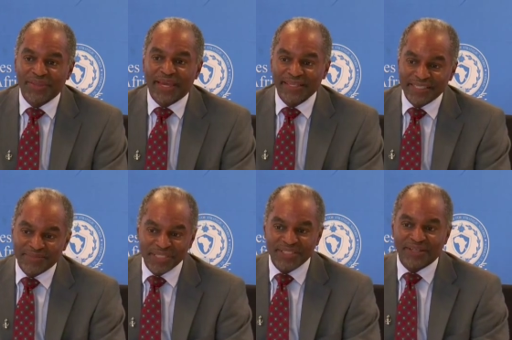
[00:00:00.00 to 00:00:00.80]
the
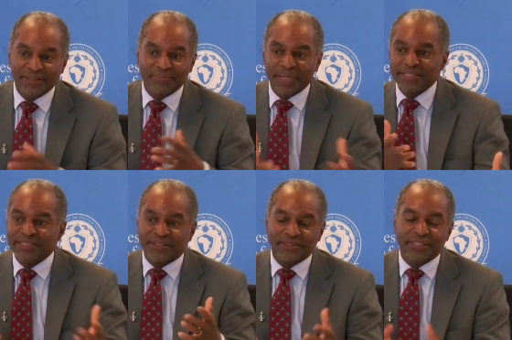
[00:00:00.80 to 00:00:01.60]
estimates are
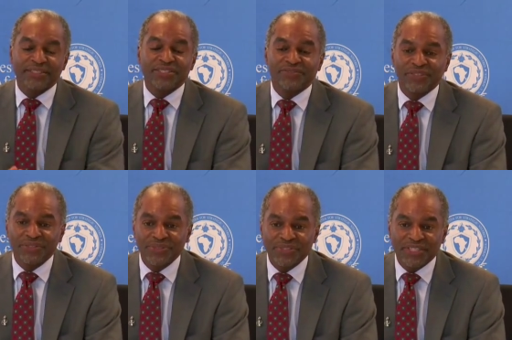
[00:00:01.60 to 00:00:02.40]
based on
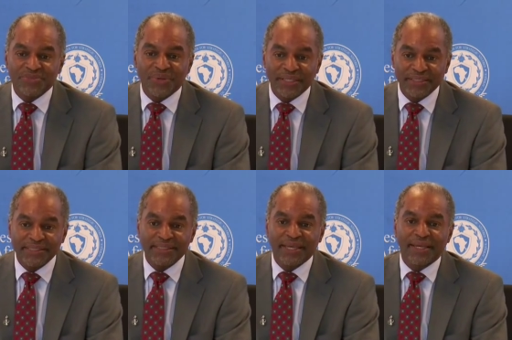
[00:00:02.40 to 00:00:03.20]
interviews as well as
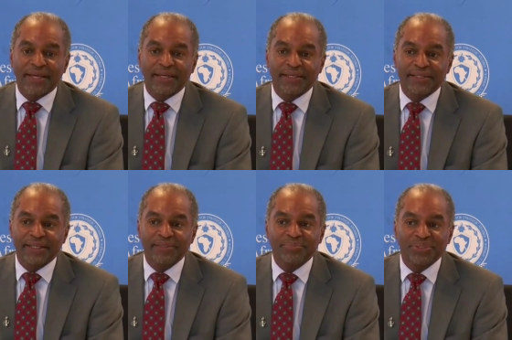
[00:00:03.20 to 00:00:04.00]
uh,
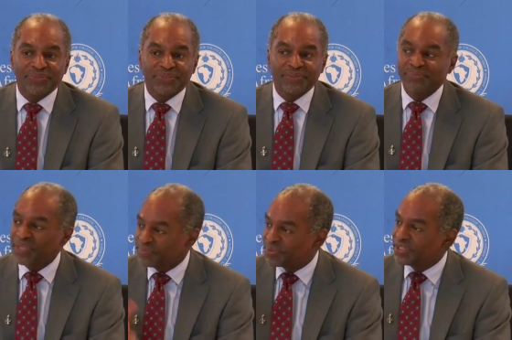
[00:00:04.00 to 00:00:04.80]
input from
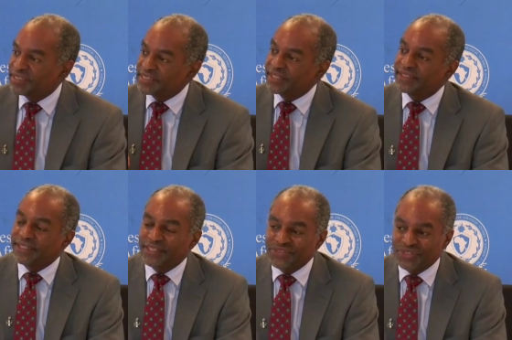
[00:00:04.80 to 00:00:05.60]
people inside the
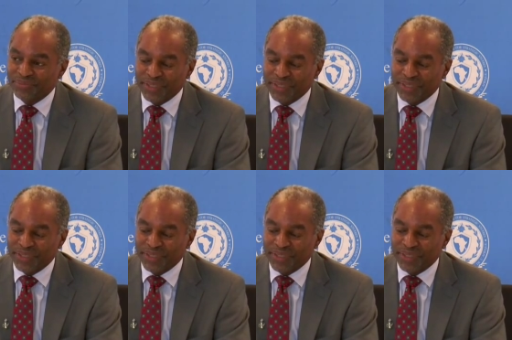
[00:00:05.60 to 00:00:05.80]
country.